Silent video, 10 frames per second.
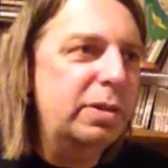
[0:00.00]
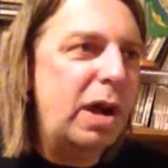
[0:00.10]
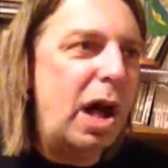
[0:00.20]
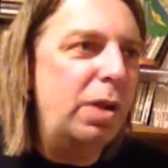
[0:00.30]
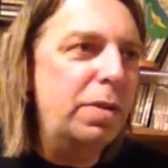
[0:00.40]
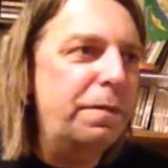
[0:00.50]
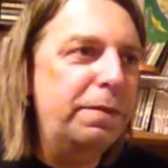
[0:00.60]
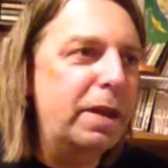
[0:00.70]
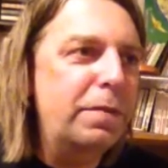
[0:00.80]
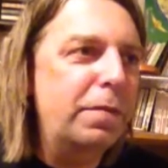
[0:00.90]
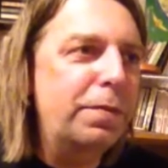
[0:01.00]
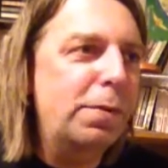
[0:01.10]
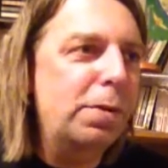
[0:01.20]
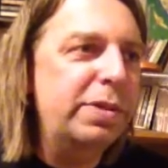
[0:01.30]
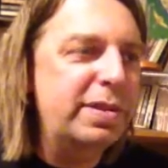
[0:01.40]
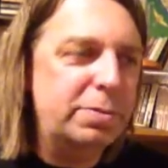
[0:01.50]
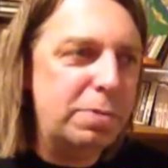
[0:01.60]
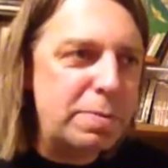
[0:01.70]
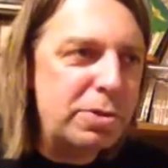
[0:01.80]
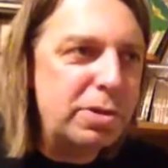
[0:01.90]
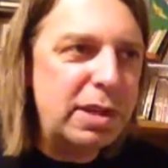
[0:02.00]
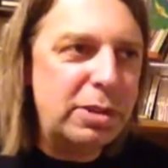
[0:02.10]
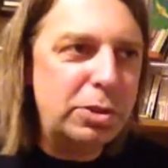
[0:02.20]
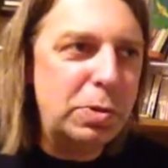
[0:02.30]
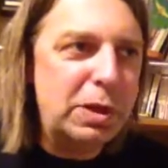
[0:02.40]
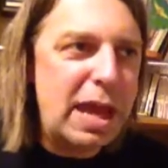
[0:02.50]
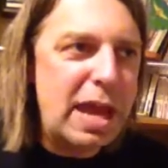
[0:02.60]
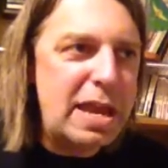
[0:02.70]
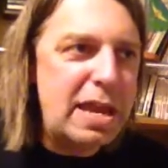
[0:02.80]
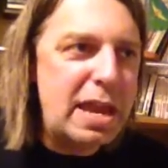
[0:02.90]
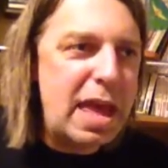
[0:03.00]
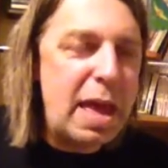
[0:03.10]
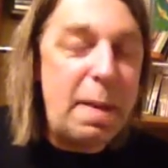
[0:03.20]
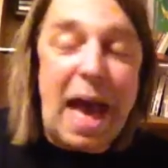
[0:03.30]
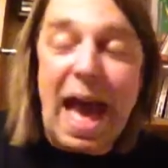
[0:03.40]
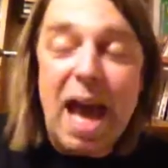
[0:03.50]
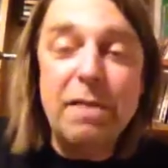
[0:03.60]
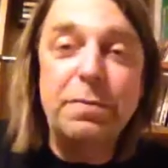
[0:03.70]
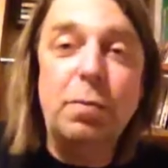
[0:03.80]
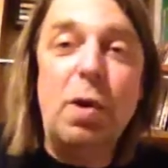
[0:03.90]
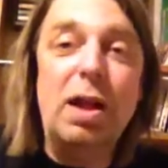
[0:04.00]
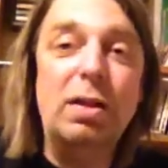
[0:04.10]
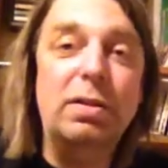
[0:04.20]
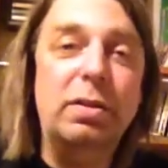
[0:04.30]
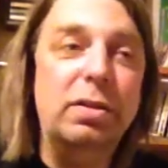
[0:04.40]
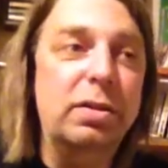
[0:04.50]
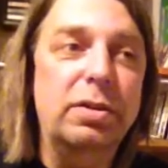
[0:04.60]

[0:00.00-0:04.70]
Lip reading: all the flavorful description that you can have while